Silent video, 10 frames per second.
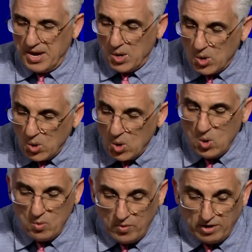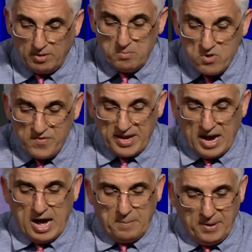who were moving
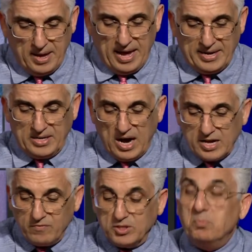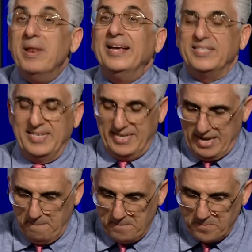up and God was blessing them.